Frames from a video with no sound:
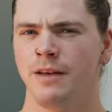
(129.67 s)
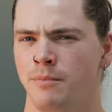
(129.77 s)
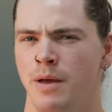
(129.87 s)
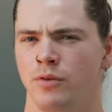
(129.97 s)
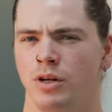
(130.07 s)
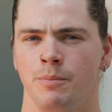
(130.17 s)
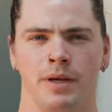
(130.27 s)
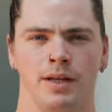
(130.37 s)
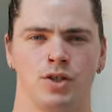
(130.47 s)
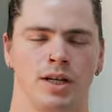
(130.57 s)
If I'm ever in a
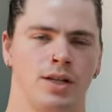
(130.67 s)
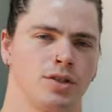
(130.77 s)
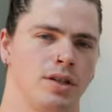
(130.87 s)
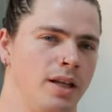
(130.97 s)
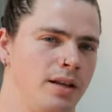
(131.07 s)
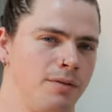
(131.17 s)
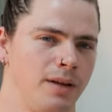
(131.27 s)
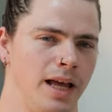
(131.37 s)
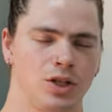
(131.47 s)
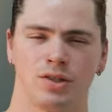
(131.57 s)
pinch and I just need a
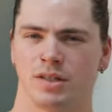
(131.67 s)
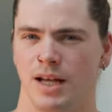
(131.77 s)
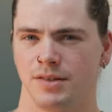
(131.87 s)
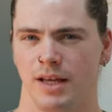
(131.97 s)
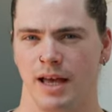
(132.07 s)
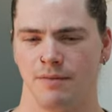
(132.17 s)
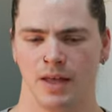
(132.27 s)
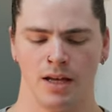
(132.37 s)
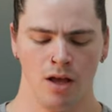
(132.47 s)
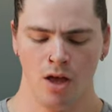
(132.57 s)
flash, it's nice to have
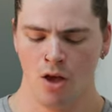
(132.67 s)
that.